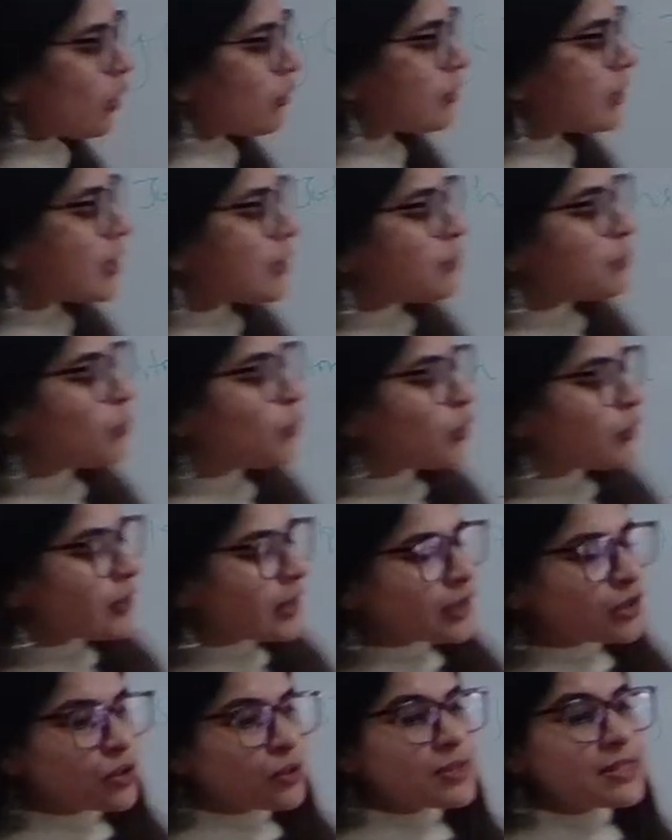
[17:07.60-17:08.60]
are moving
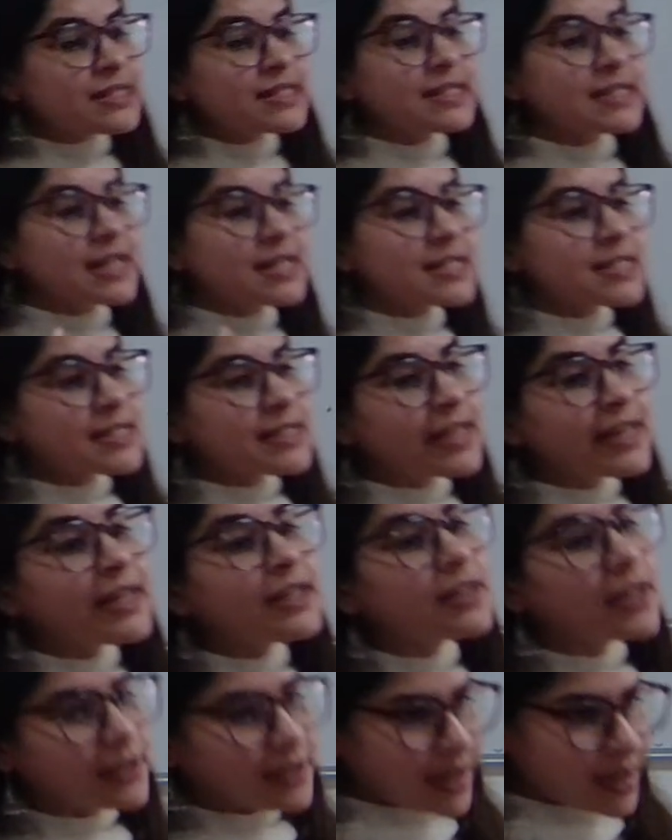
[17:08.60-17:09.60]
to sustained
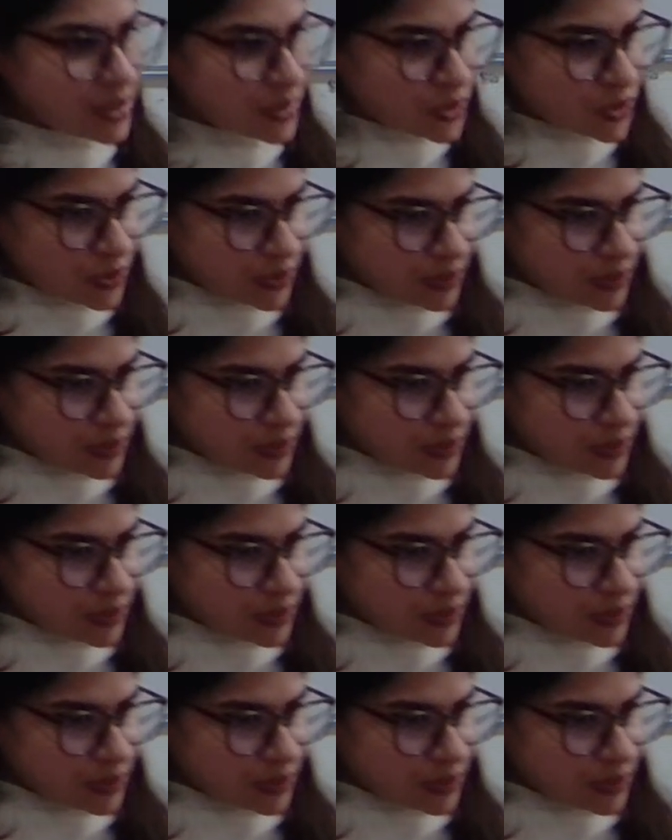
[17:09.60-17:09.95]
attention.